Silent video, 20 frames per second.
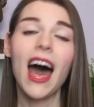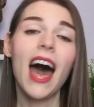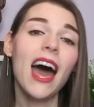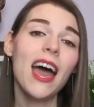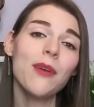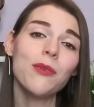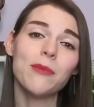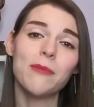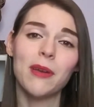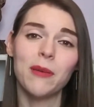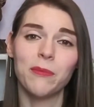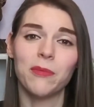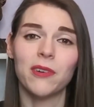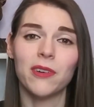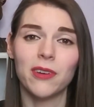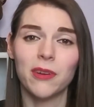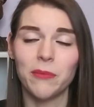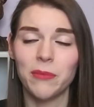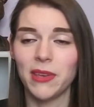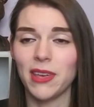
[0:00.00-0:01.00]
I
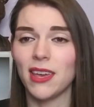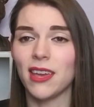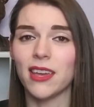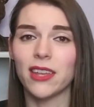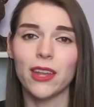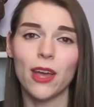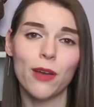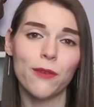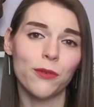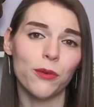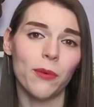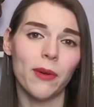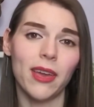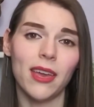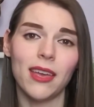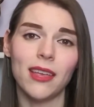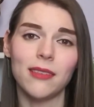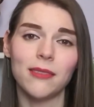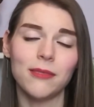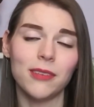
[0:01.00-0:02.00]
remember being an
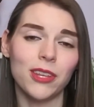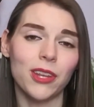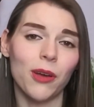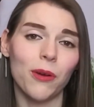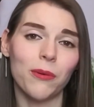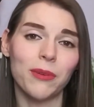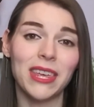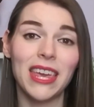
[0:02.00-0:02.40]
overweight, you know,